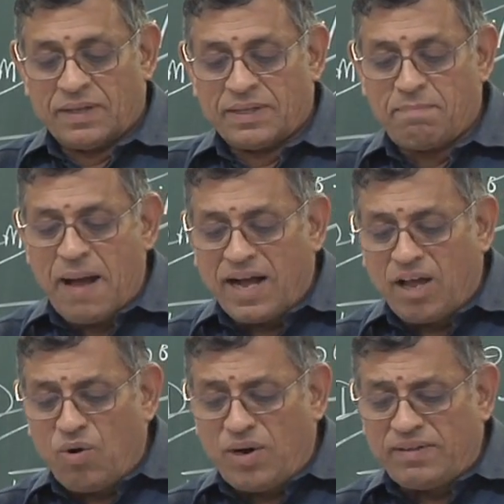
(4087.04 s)
The
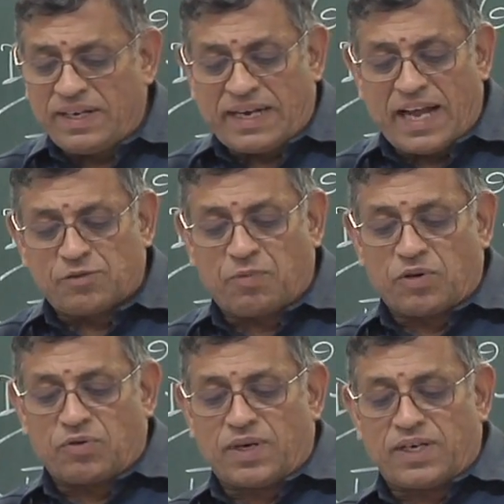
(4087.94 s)
background of the
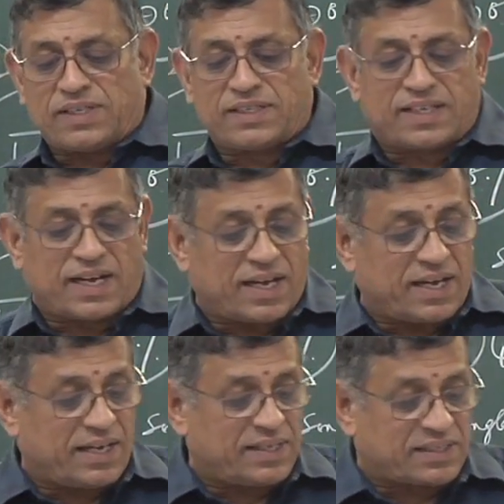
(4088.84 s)
transport owners in
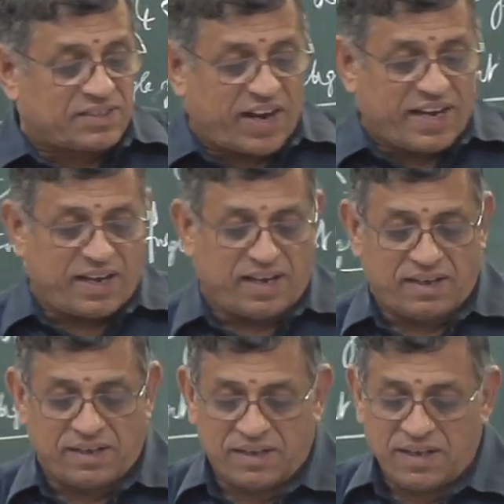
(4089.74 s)
Sankagiri is
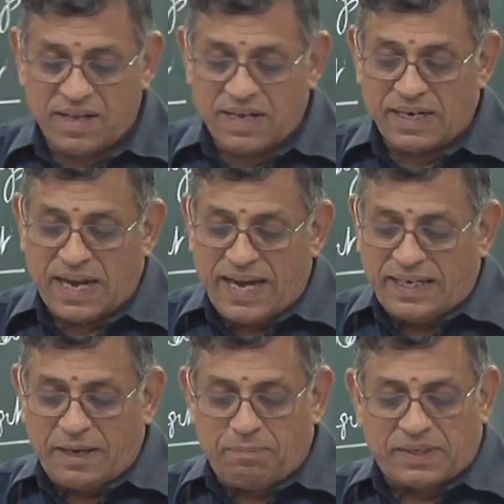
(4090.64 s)
striking.
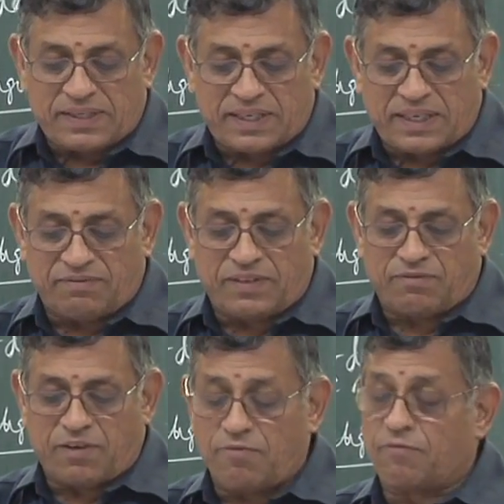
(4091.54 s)
90% of
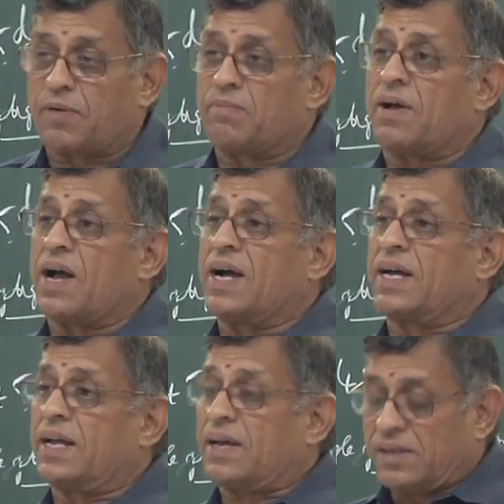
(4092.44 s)
them come from
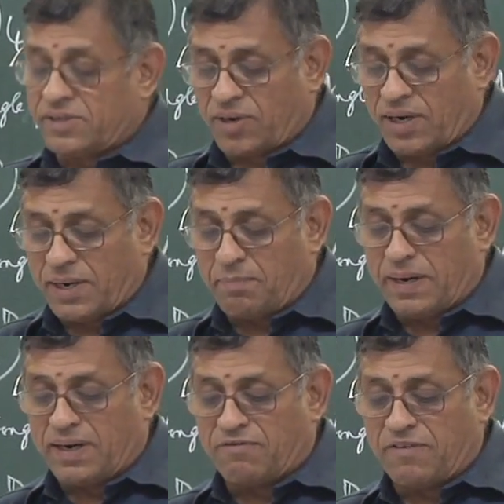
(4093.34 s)
agricultural
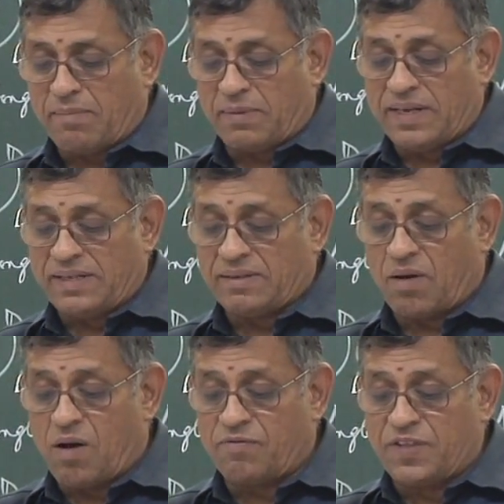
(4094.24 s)
dependent families.
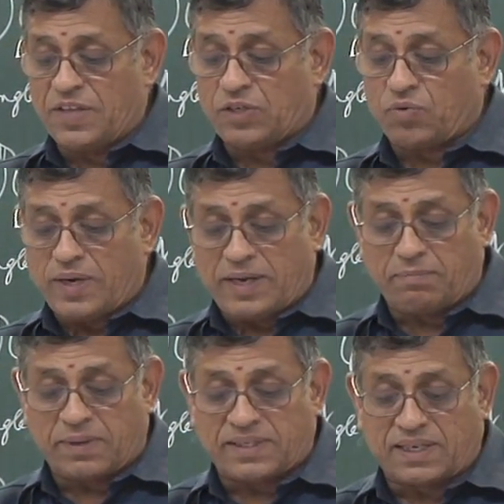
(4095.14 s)
Of these,
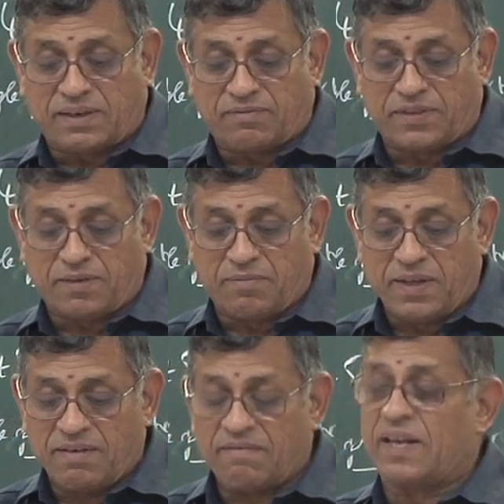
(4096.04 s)
20% of them
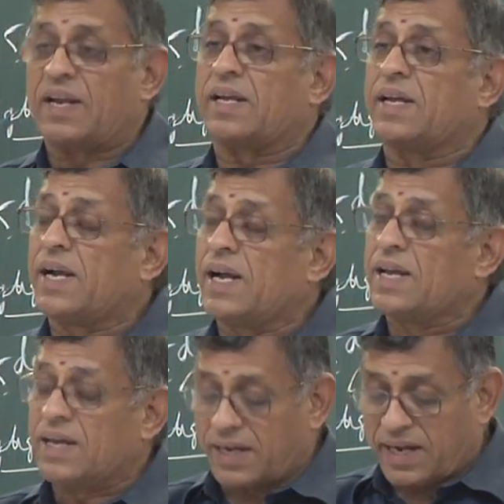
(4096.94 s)
were
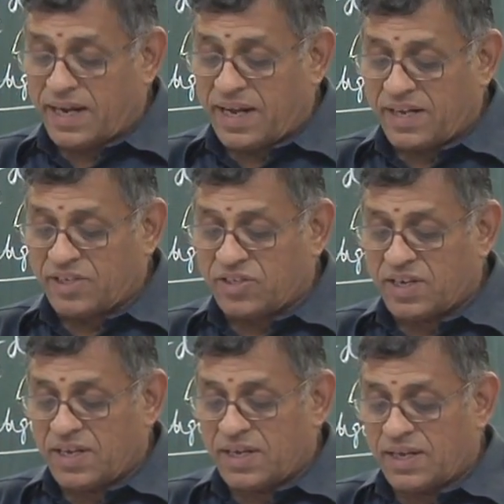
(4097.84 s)
earlier engaged
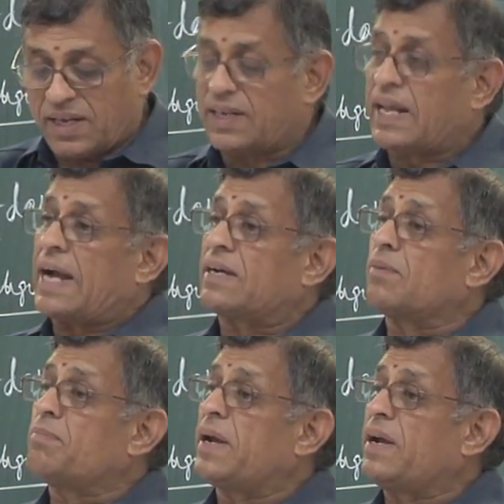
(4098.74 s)
in
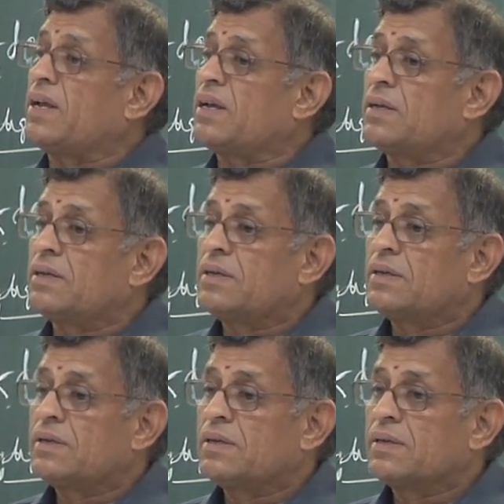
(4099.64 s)
cattle breeding.
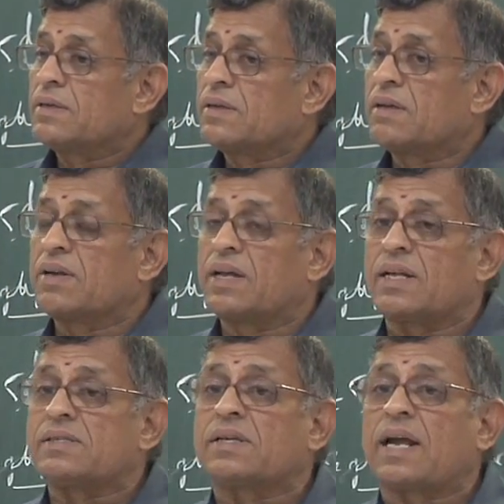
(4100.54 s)
They were
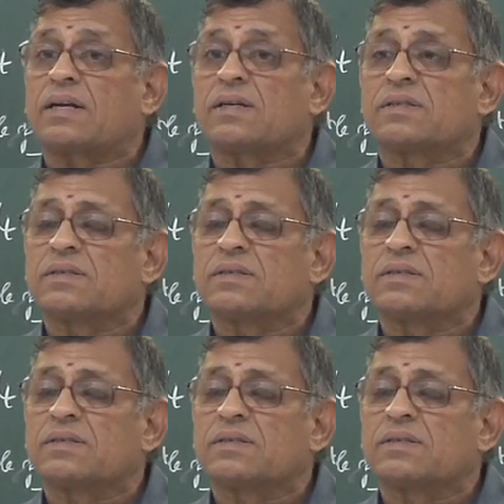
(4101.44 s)
grazing cattle.